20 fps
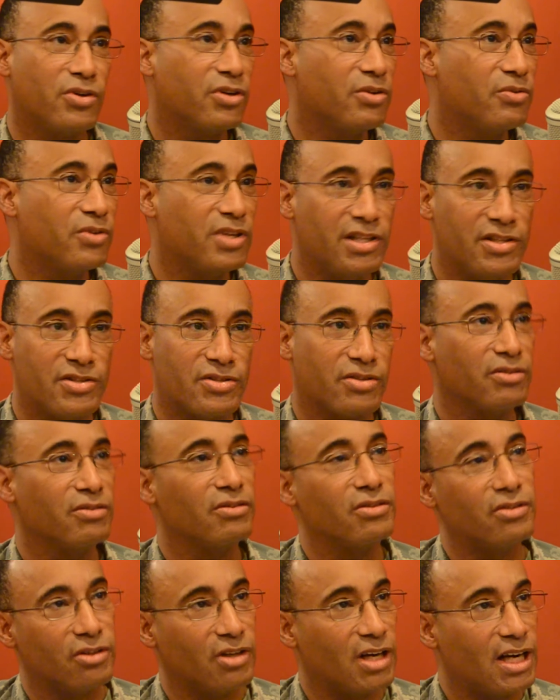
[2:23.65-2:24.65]
degrees
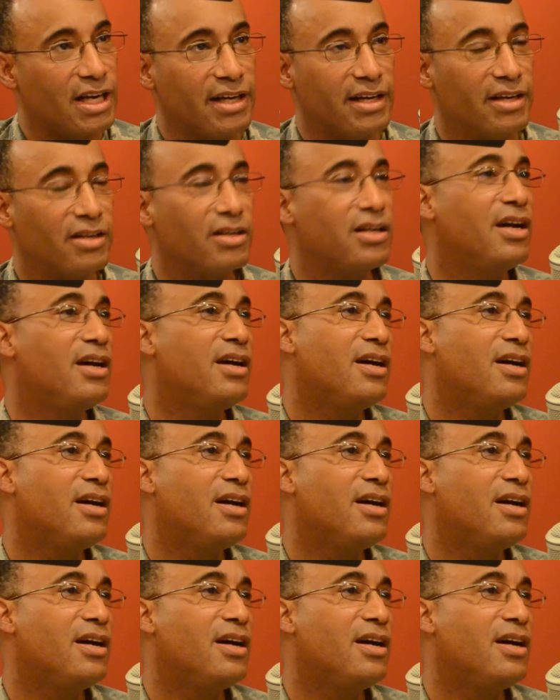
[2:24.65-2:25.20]
or higher.